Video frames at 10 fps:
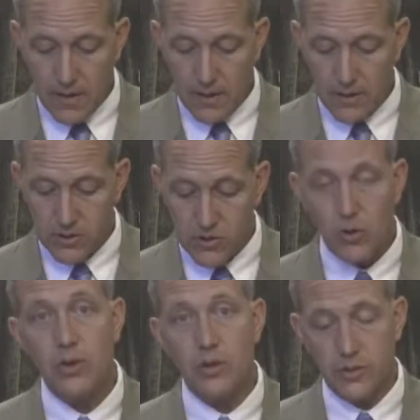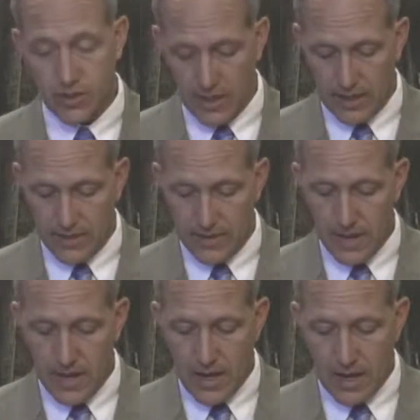the historical setting,
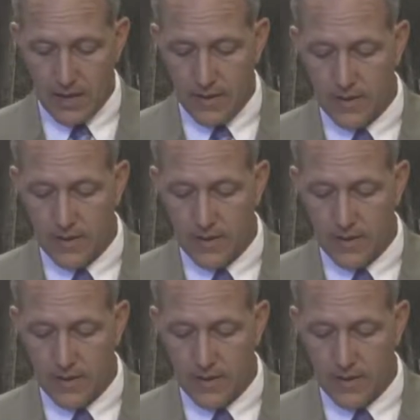and